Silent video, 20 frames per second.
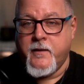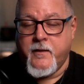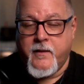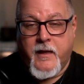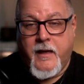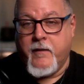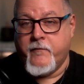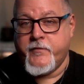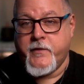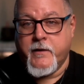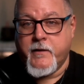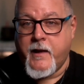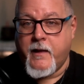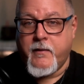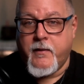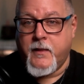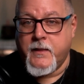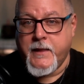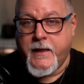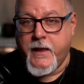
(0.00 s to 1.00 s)
of their
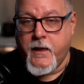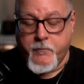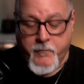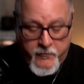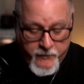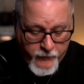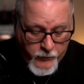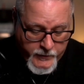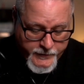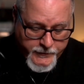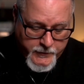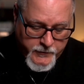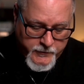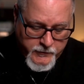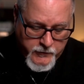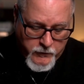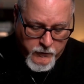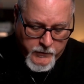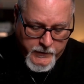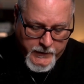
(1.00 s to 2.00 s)
LLM, of what they're
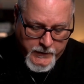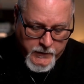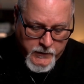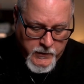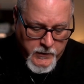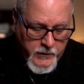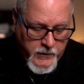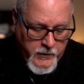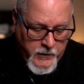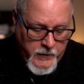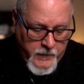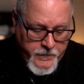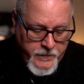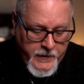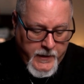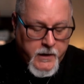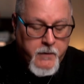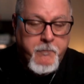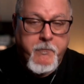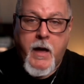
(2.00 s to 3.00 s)
doing.
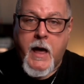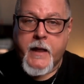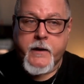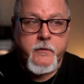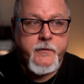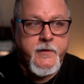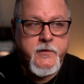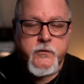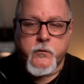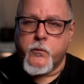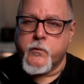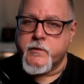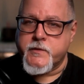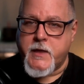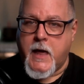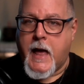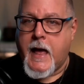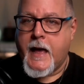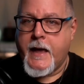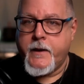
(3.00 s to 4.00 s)
And a model that scores
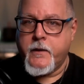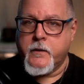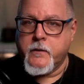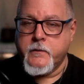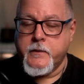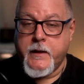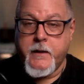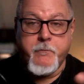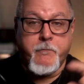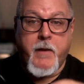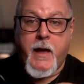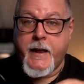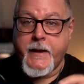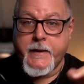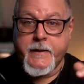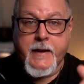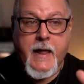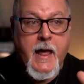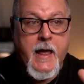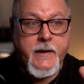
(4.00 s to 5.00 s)
higher, it
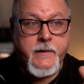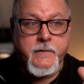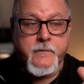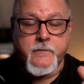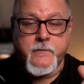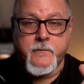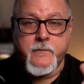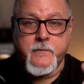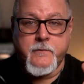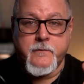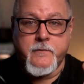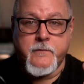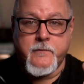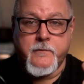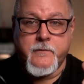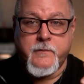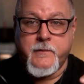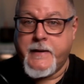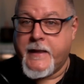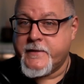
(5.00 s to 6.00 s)
might not
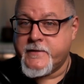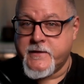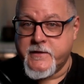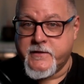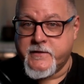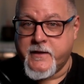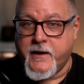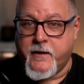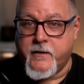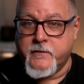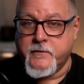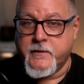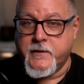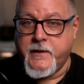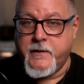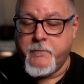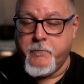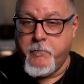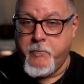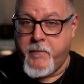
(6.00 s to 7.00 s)

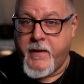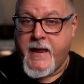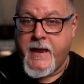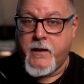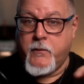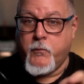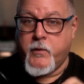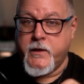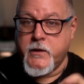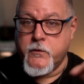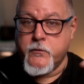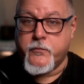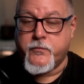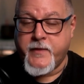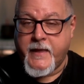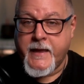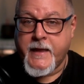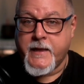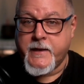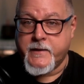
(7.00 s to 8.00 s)
necessarily mean what you
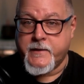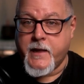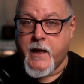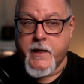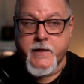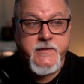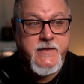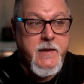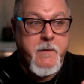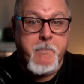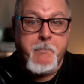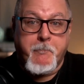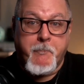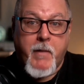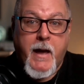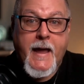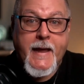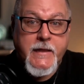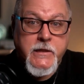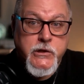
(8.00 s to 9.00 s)
think it does. It
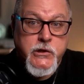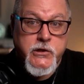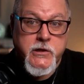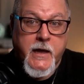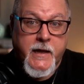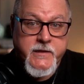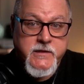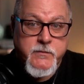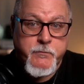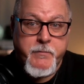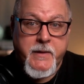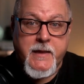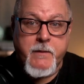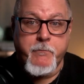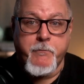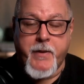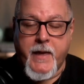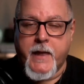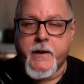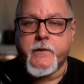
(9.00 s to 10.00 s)
might just be
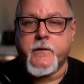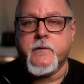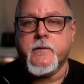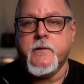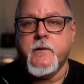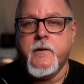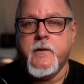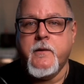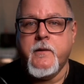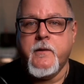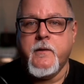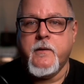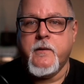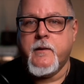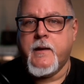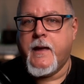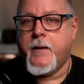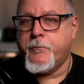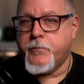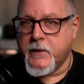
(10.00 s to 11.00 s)
better
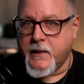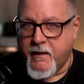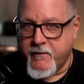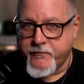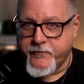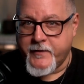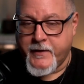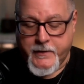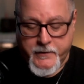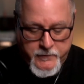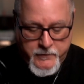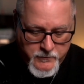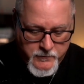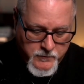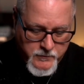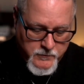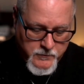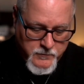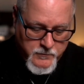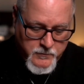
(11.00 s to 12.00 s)
at bluffing.
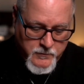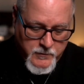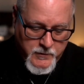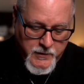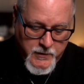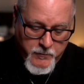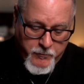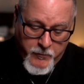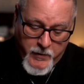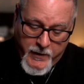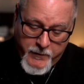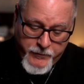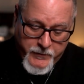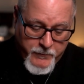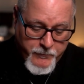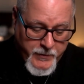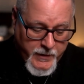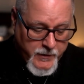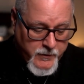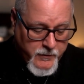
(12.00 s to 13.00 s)
It might be
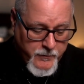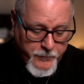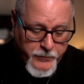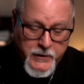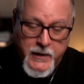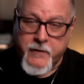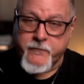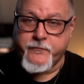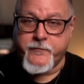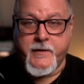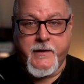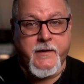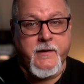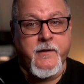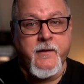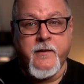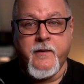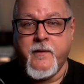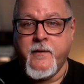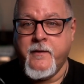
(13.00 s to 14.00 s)
better at bluffing
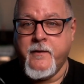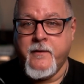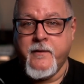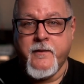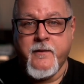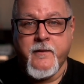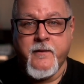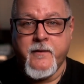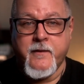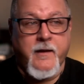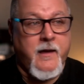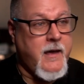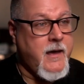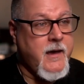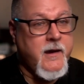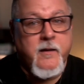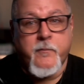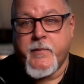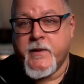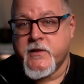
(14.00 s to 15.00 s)
A
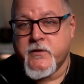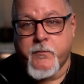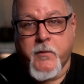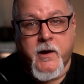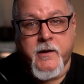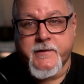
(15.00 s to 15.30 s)
higher benchmark